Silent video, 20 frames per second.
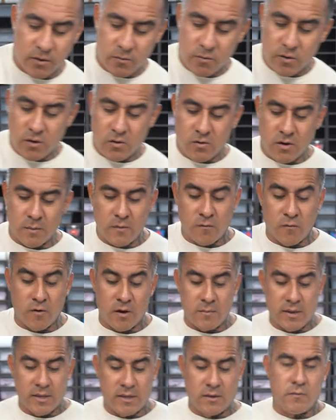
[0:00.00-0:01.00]
that real quick before
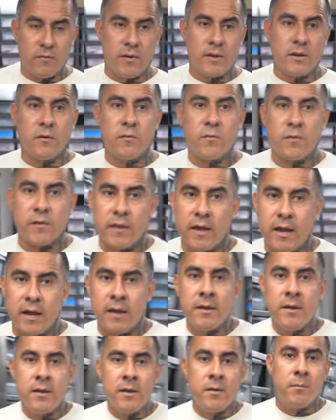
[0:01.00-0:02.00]
I make the video for
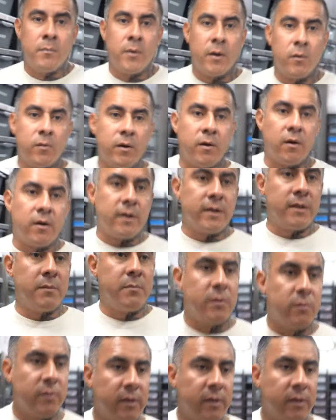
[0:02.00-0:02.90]
that. But we are gonna be